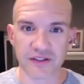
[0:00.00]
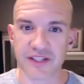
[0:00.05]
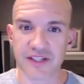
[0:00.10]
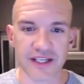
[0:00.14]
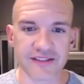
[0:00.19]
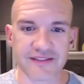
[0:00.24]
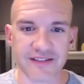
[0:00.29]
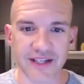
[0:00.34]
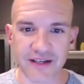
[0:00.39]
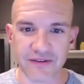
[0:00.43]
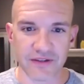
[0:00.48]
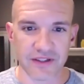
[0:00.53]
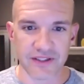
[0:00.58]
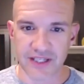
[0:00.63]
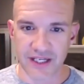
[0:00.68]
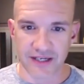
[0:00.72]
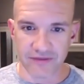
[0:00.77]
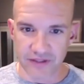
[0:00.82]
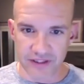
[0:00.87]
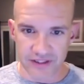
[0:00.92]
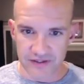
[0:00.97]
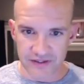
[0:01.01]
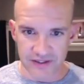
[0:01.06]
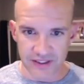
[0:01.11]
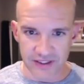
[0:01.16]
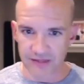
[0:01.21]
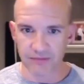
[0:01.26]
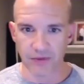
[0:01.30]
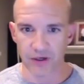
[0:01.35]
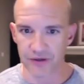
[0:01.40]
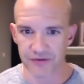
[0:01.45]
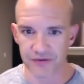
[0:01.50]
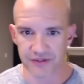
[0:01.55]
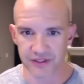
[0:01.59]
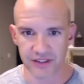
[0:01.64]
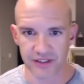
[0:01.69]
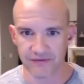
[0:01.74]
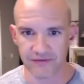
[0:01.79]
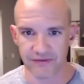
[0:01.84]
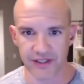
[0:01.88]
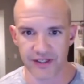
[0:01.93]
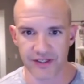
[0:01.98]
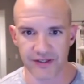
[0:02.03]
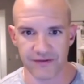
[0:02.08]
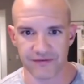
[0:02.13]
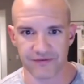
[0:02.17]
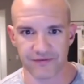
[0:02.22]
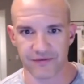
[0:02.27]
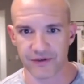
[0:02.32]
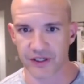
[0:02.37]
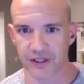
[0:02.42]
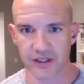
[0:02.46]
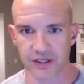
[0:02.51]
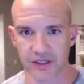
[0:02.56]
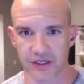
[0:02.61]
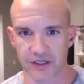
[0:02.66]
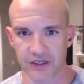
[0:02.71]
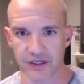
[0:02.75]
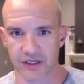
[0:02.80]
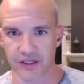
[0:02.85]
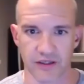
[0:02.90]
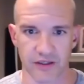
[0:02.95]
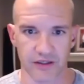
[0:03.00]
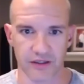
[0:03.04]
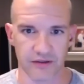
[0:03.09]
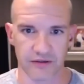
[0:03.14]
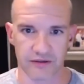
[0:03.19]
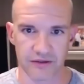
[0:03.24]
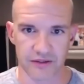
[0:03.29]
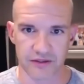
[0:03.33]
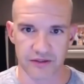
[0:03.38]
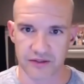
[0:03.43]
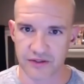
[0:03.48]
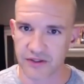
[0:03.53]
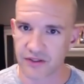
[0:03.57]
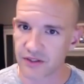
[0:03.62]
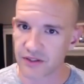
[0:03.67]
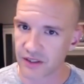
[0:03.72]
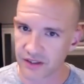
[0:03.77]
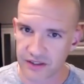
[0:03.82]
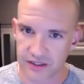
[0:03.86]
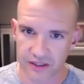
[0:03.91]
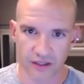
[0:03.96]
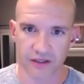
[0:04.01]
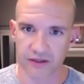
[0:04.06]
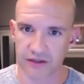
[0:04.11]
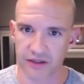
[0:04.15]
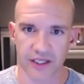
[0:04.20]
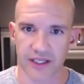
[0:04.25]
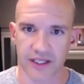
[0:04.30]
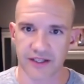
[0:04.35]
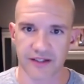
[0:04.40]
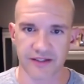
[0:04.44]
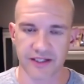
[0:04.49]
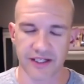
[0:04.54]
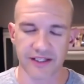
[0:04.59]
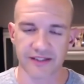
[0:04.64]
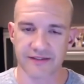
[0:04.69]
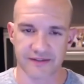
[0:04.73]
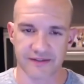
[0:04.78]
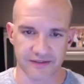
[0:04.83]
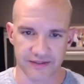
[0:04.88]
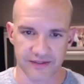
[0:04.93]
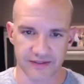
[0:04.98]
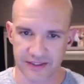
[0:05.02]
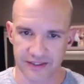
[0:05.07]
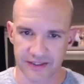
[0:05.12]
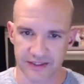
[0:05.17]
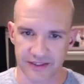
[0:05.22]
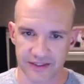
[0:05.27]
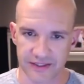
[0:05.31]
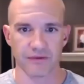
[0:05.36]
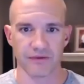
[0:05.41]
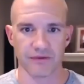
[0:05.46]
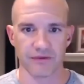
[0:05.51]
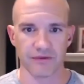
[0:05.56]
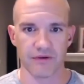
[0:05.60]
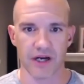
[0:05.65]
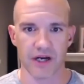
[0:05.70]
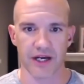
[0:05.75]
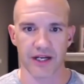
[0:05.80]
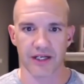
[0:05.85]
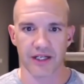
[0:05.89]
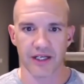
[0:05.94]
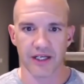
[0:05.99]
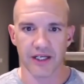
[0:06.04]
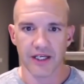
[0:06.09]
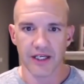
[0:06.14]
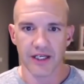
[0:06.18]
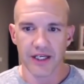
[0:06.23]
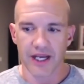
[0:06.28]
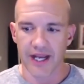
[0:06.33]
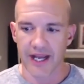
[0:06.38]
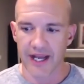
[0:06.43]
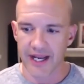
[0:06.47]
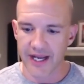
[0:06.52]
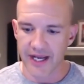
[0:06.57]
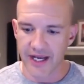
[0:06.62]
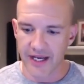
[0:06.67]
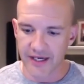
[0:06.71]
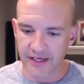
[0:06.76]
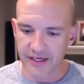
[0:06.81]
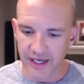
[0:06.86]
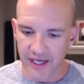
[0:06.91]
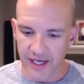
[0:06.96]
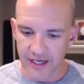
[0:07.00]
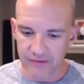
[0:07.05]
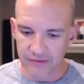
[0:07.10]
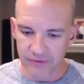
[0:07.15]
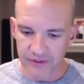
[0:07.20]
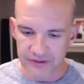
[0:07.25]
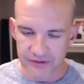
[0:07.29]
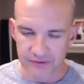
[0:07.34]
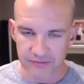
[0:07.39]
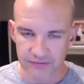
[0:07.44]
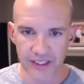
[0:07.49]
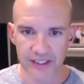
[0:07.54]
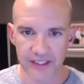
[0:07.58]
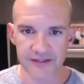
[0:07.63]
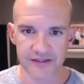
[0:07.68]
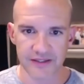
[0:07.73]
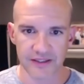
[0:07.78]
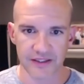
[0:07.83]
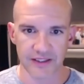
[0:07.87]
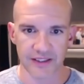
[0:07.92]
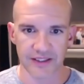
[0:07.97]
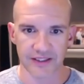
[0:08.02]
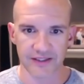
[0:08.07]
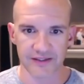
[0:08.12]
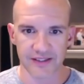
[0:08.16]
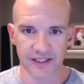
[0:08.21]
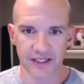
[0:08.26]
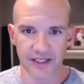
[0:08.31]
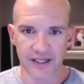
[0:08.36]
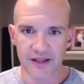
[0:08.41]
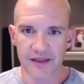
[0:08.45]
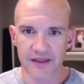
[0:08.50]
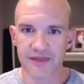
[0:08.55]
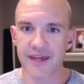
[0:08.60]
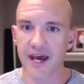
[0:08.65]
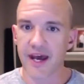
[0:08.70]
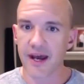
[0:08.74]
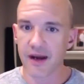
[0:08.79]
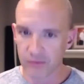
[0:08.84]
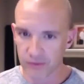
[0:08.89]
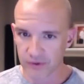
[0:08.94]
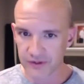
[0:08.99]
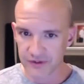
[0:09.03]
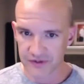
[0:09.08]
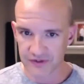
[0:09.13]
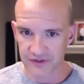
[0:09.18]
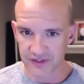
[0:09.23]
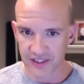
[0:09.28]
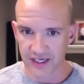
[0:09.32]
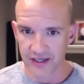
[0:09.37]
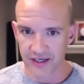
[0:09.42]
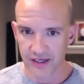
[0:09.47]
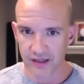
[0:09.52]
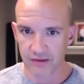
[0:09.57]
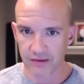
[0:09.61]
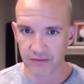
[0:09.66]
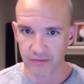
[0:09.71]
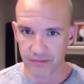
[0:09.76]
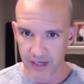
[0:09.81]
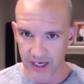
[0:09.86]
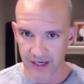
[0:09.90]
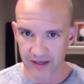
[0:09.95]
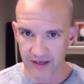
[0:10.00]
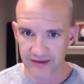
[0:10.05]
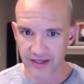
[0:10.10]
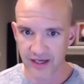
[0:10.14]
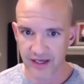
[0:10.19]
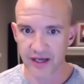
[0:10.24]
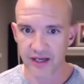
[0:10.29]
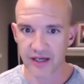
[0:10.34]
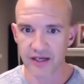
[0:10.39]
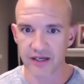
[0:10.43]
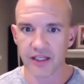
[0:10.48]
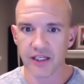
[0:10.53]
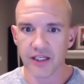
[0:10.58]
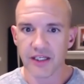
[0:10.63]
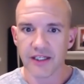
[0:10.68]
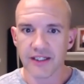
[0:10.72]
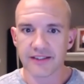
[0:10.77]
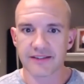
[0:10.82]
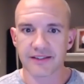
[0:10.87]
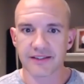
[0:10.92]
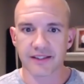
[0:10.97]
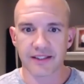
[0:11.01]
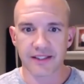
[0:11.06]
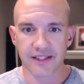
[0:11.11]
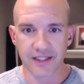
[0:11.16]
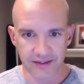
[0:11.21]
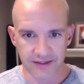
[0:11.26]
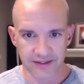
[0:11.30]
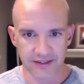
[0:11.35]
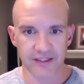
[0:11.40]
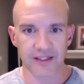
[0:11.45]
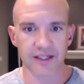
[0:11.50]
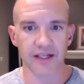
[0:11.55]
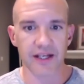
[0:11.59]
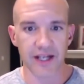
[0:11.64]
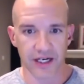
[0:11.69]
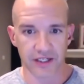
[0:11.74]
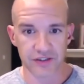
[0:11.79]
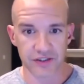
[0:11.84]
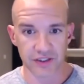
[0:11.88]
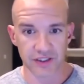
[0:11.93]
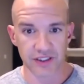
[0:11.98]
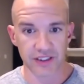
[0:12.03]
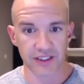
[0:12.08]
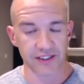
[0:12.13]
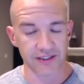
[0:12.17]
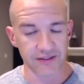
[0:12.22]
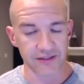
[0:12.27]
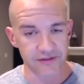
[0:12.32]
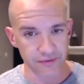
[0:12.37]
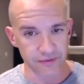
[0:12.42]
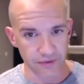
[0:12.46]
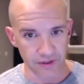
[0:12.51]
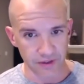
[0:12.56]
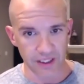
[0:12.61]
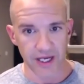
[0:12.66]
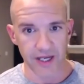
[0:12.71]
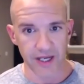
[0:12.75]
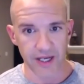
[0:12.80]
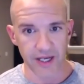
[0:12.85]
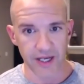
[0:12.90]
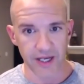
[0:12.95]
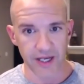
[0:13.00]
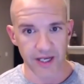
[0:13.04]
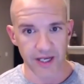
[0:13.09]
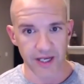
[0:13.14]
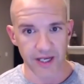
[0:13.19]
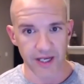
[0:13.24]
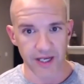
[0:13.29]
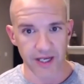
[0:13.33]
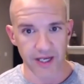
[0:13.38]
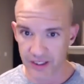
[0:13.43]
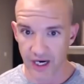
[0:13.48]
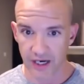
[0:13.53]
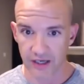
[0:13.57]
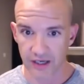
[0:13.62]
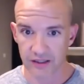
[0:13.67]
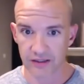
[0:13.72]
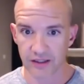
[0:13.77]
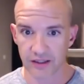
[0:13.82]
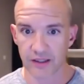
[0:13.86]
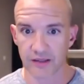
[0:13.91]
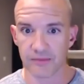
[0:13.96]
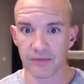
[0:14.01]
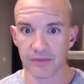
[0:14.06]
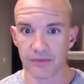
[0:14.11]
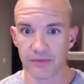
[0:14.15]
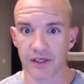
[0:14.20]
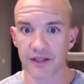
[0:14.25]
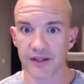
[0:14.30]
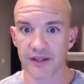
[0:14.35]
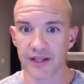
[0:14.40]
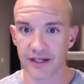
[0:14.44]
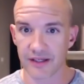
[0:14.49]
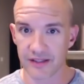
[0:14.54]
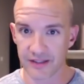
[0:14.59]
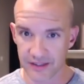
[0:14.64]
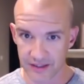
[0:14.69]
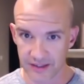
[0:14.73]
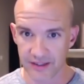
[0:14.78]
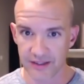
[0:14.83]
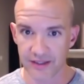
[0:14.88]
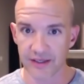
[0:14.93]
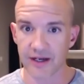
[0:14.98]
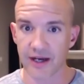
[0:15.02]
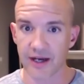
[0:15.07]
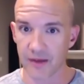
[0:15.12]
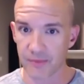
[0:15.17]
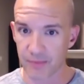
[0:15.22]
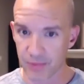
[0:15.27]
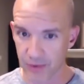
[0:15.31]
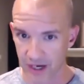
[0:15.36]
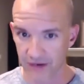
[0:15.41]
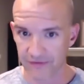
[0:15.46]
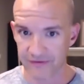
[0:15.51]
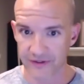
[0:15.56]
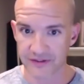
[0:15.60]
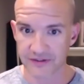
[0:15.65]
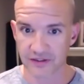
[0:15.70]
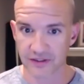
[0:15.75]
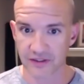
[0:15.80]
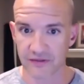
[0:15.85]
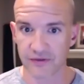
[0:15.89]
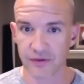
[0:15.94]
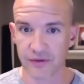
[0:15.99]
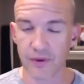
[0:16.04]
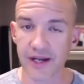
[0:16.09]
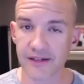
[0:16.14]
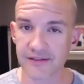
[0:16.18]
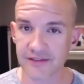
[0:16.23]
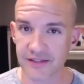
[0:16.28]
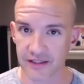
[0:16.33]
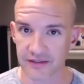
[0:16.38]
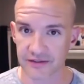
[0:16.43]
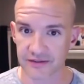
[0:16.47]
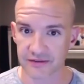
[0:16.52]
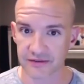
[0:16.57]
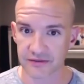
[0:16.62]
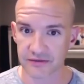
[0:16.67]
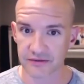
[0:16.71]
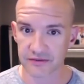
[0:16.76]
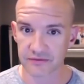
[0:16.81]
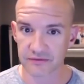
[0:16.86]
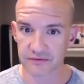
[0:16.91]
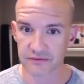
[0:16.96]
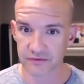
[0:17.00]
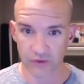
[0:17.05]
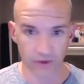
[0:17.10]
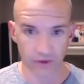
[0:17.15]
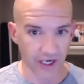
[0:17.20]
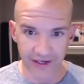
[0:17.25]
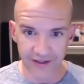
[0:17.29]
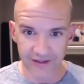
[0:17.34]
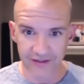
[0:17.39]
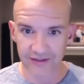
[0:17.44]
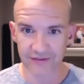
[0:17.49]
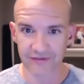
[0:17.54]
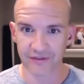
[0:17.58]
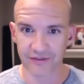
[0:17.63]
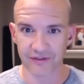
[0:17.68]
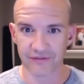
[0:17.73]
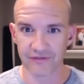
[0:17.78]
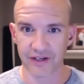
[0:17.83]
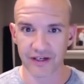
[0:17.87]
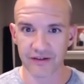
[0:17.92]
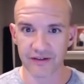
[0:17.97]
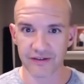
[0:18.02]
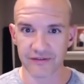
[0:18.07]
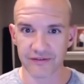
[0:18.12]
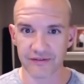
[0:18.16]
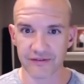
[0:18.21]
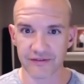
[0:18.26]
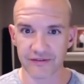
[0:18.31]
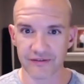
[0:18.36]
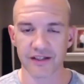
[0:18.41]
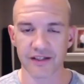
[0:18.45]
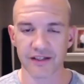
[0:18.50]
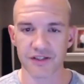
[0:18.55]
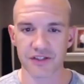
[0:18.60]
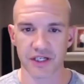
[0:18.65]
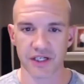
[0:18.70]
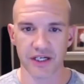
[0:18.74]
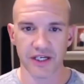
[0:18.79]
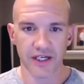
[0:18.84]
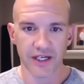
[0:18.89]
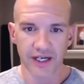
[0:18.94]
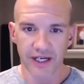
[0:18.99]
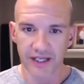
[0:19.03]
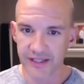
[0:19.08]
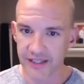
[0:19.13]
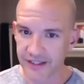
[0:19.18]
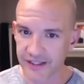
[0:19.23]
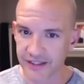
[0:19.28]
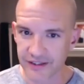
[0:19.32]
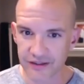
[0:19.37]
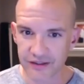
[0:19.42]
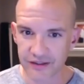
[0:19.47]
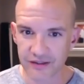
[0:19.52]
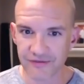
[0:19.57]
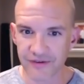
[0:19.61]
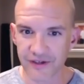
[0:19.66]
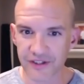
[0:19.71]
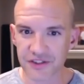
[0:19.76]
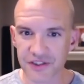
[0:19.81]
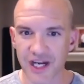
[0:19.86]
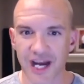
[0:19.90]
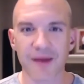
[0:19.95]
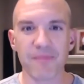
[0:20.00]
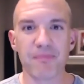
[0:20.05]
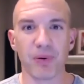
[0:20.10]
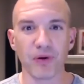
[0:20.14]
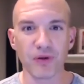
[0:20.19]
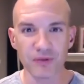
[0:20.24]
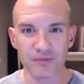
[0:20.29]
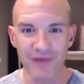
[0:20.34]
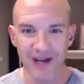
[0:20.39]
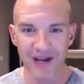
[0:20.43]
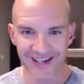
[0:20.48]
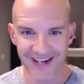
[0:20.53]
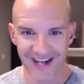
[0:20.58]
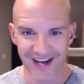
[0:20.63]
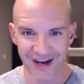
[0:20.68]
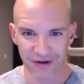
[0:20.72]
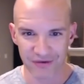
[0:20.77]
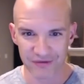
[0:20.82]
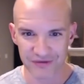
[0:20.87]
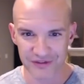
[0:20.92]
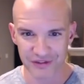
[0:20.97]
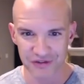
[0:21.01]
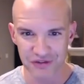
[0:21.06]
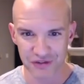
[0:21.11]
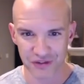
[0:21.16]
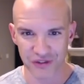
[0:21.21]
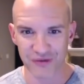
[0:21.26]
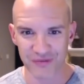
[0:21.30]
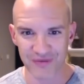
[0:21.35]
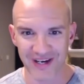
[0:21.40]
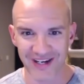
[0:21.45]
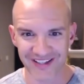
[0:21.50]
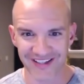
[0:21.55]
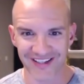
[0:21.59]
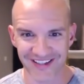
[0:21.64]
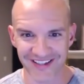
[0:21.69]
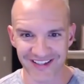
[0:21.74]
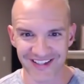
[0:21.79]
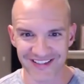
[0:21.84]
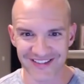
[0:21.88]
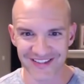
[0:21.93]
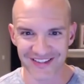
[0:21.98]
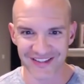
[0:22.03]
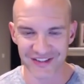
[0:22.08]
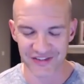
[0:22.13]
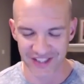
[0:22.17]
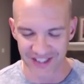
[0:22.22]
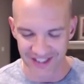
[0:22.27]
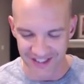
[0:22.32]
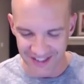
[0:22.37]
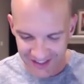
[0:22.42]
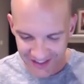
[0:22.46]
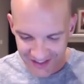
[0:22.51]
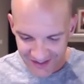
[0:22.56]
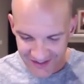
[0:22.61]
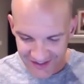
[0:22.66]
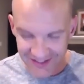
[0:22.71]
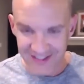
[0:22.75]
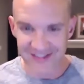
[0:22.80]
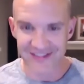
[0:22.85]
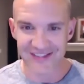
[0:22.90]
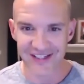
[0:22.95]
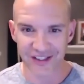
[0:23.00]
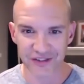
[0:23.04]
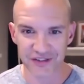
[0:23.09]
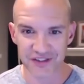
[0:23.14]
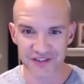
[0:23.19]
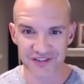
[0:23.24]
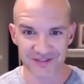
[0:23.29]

David, David. is the most innovative freaking marketer. Ah, yeah. He he's the dude, right? And and what's amazing is that was set up back then to get the connection into a library or a yacht club that needed a nonprofit to give you access. Yep. Right? Very, very intelligent. And then the ear infection, I pulled mine out to show my young interns like the intelligence.